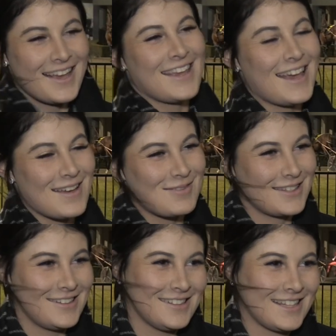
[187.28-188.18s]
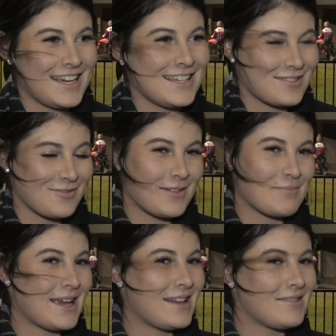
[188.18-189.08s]
Yeah, absolutely. He's
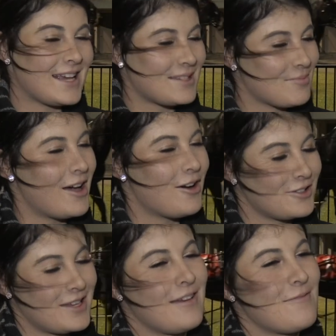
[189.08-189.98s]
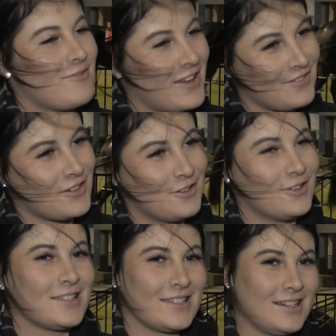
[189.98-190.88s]
my all-time favourite
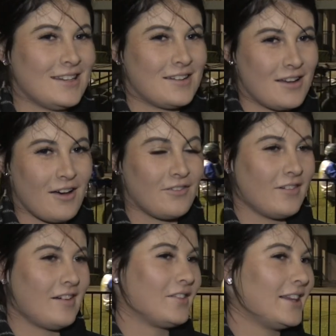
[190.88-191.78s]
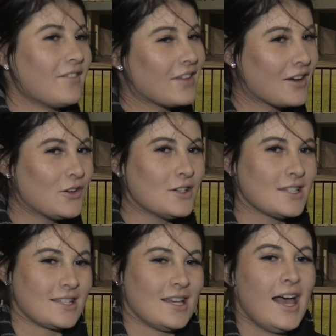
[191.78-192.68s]
horse, and I forever love that
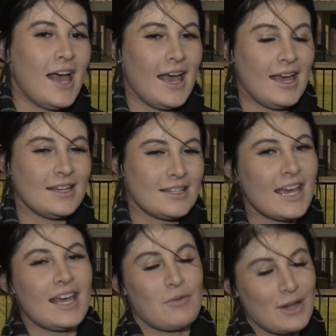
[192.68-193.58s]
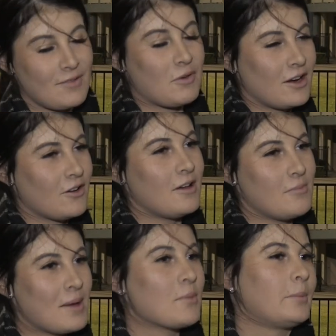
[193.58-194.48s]
horse. And yeah, we went on a
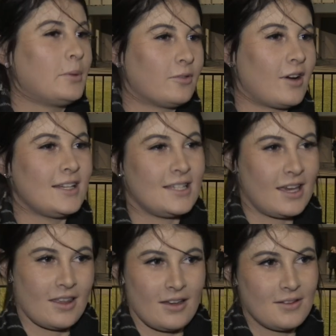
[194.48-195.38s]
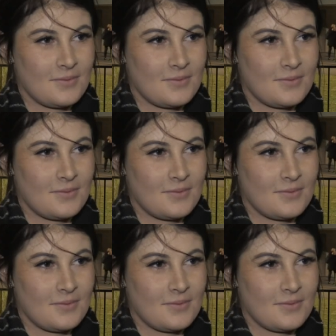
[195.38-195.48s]
memorable ride together.